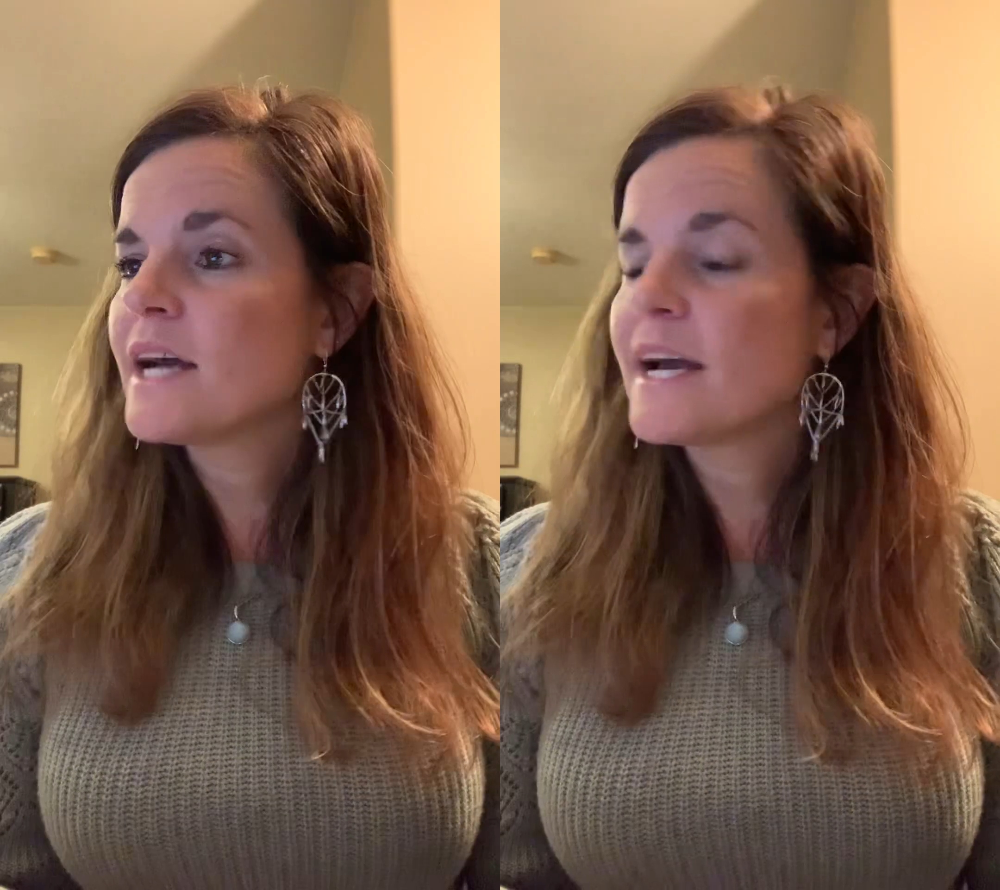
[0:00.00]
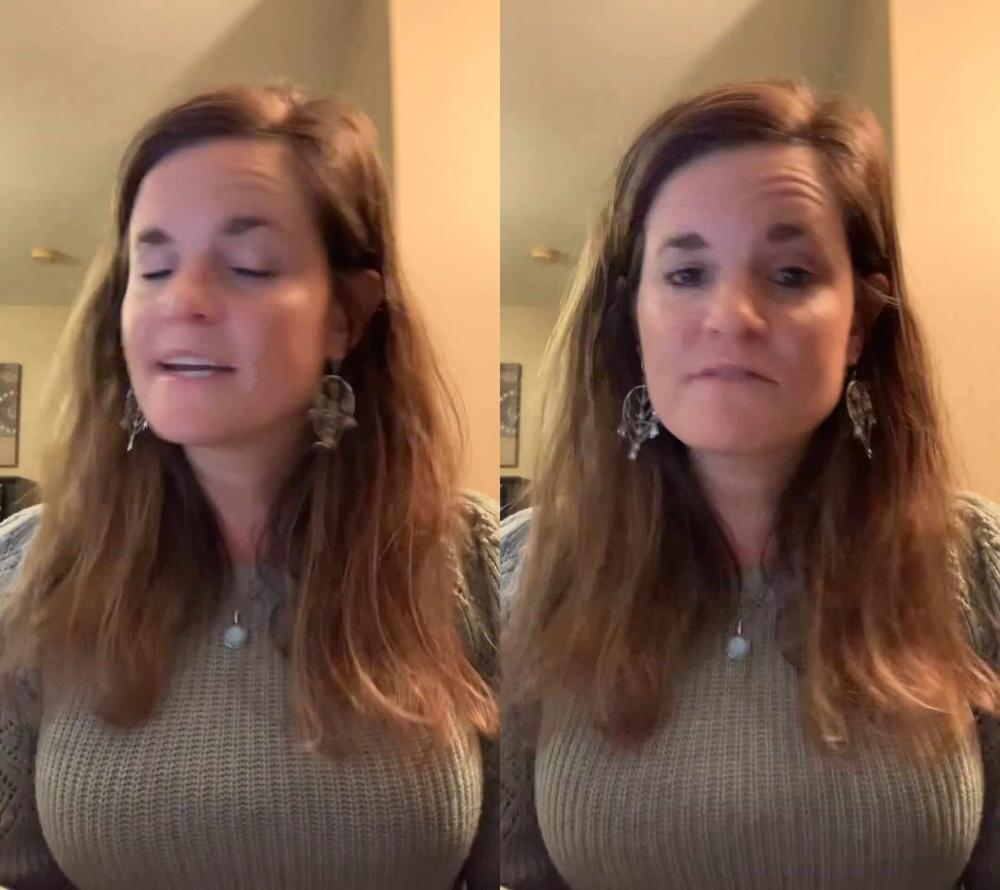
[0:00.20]

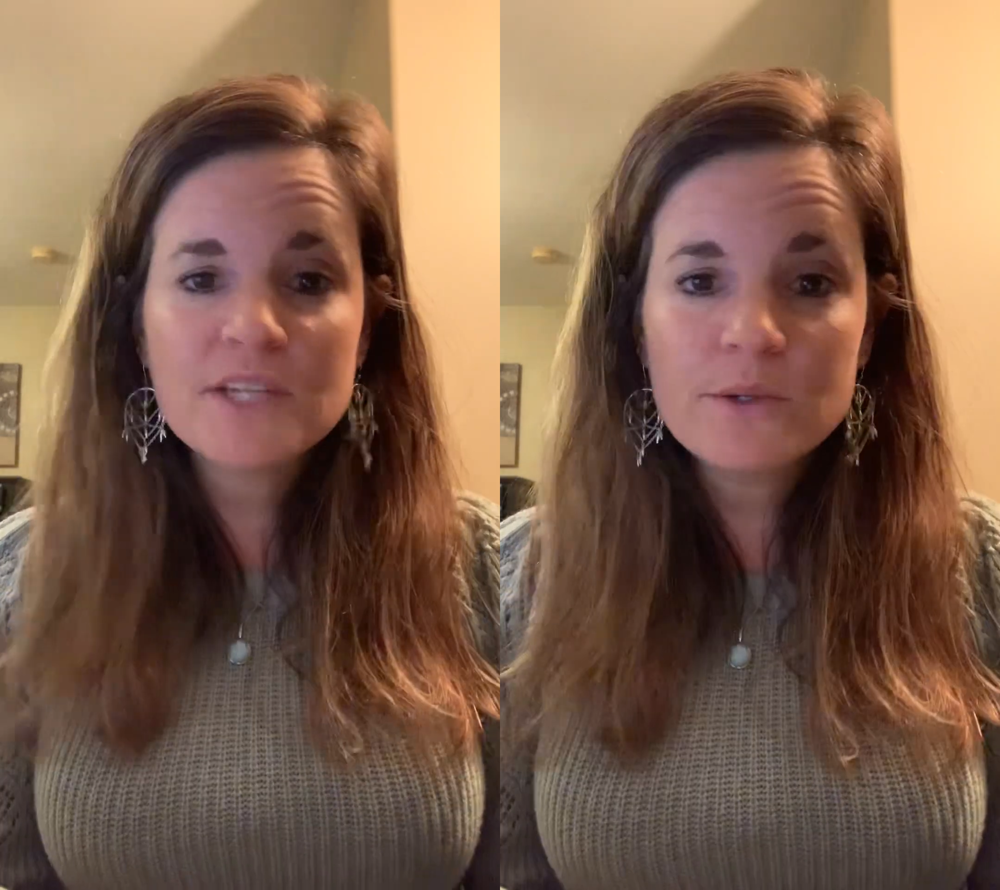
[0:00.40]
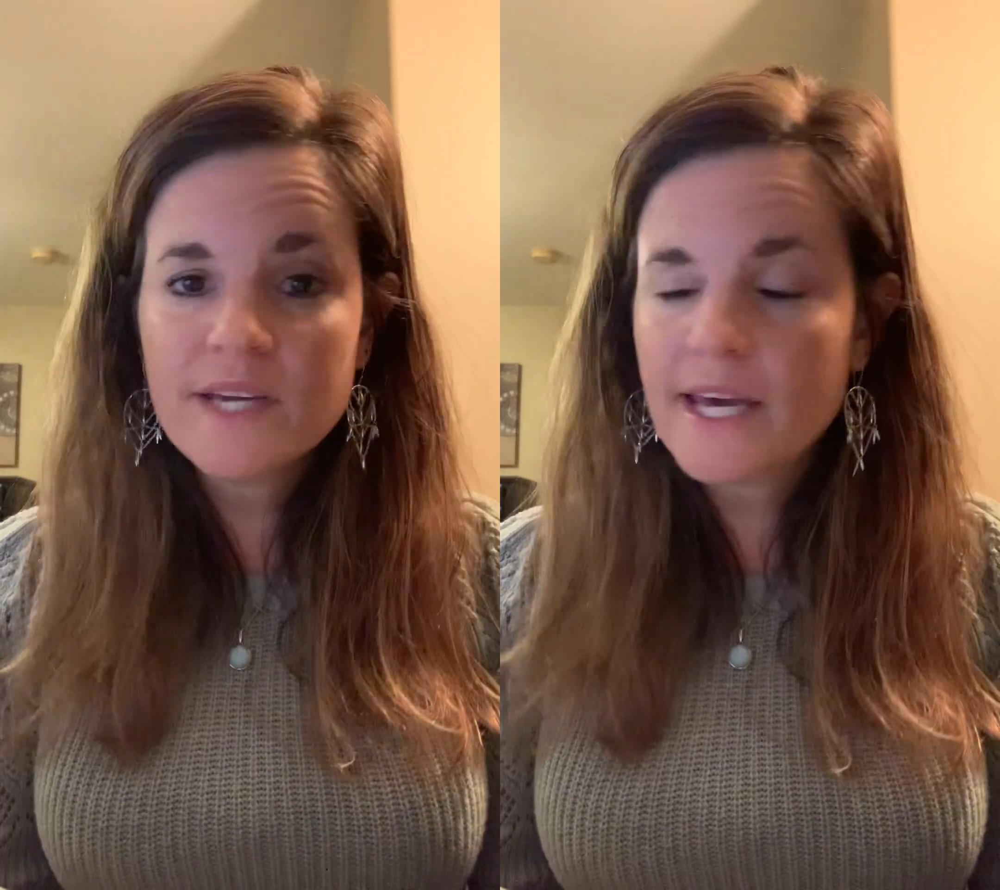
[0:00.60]
I have
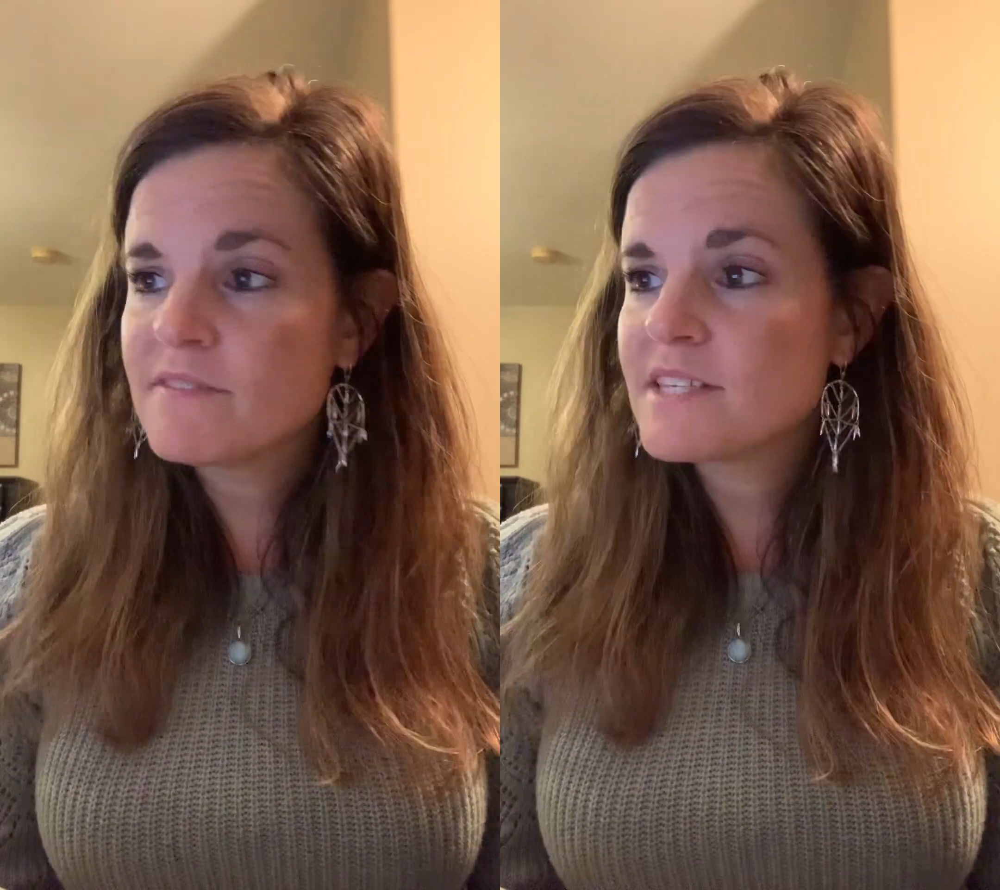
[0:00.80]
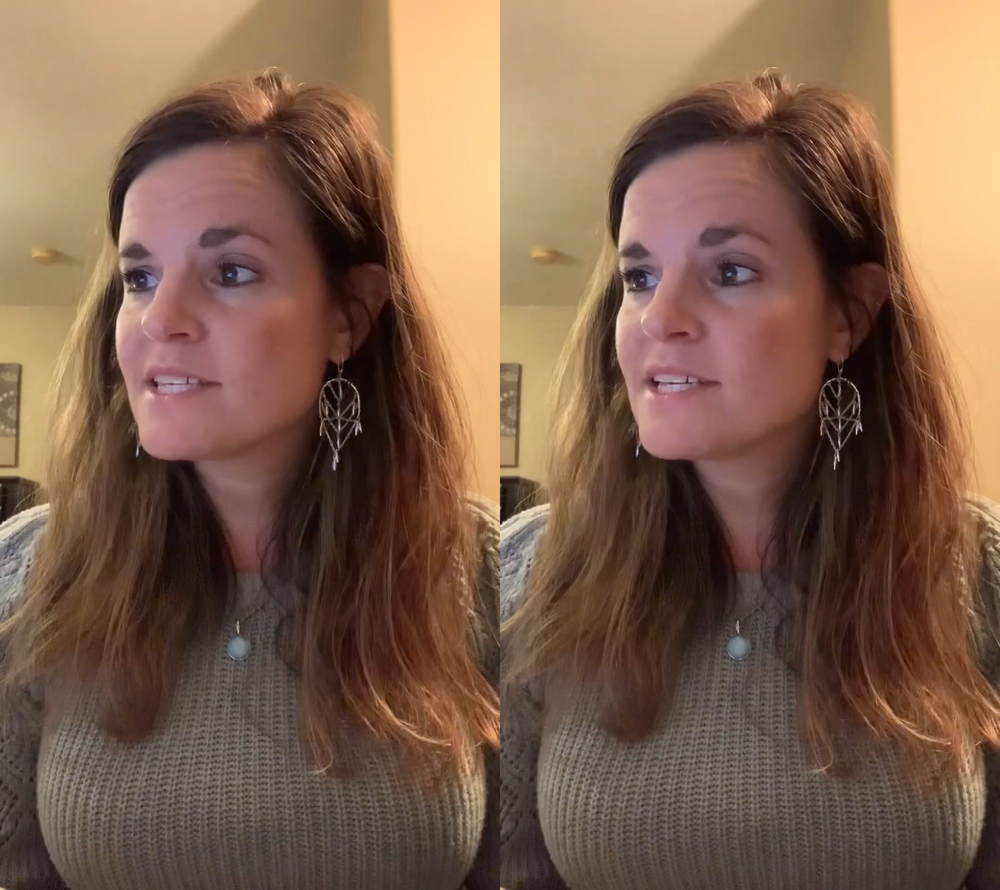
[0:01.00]
no
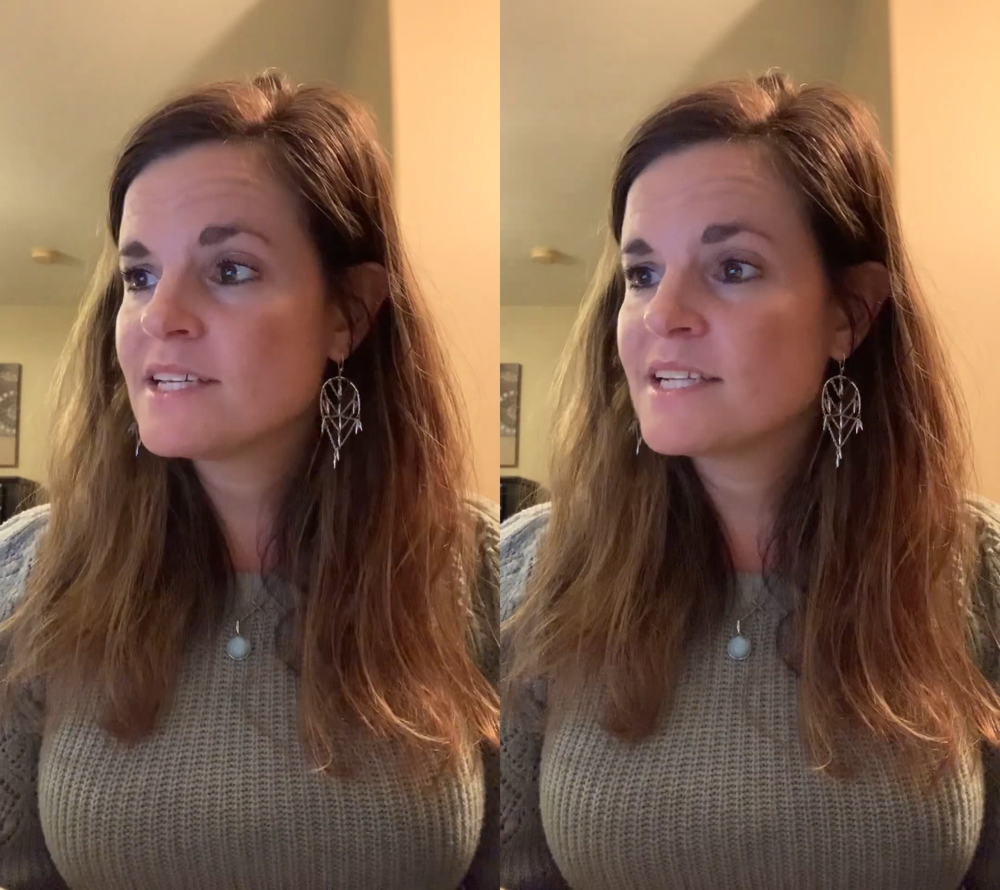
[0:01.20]
gifts.